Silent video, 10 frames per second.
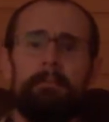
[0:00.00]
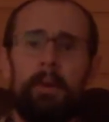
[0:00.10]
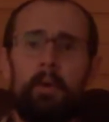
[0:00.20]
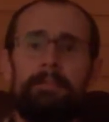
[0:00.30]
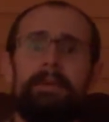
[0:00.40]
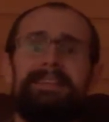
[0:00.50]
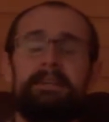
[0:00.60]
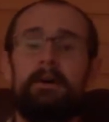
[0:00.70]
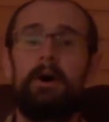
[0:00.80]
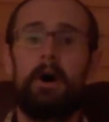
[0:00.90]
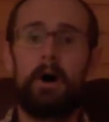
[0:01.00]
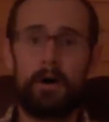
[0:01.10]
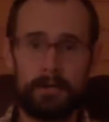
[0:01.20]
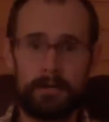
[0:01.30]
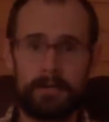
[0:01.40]
but what makes it
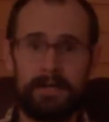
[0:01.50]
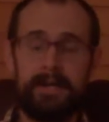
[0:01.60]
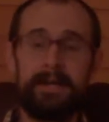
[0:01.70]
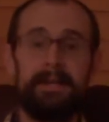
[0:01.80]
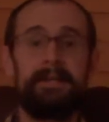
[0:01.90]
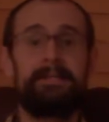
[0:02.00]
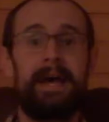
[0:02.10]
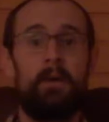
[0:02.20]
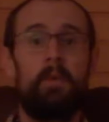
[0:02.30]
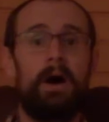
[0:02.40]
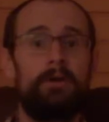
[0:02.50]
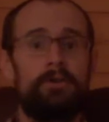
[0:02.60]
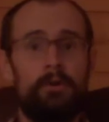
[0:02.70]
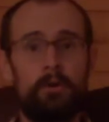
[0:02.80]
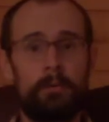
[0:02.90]
harder is that while
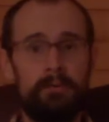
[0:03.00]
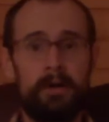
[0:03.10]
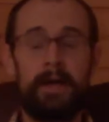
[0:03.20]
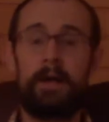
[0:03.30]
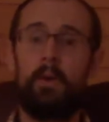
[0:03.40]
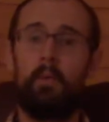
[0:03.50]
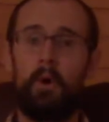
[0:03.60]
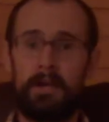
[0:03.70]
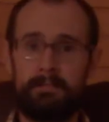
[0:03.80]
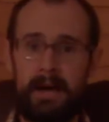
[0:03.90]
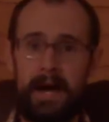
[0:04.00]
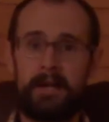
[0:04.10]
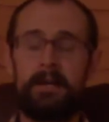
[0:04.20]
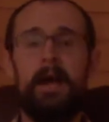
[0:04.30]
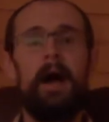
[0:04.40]
you're playing one
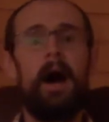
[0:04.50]
pattern,